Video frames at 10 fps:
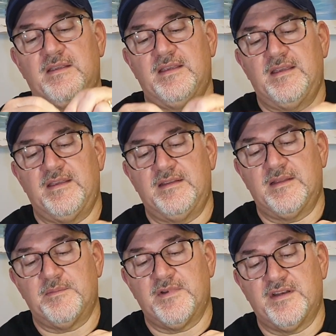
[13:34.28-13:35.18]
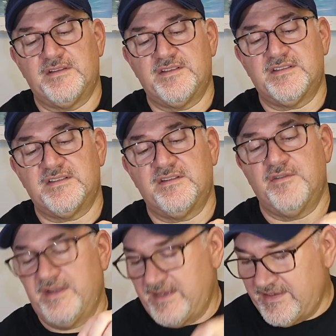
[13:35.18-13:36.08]
and I'm going to just
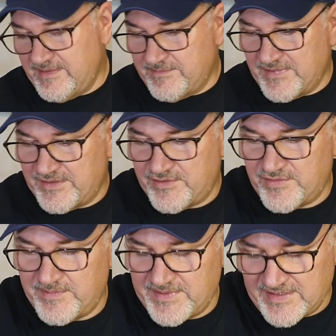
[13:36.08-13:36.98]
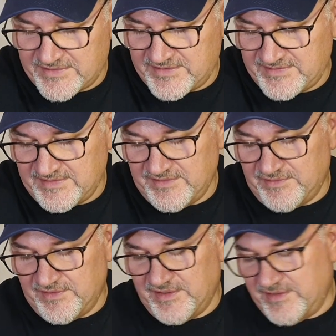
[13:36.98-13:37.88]
go ahead, I'm going to trim it. Actually, it's a
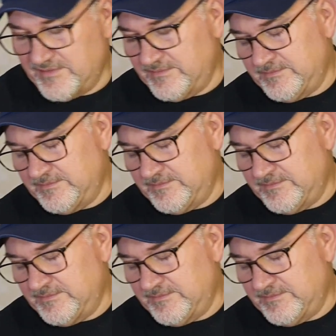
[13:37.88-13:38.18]
little long.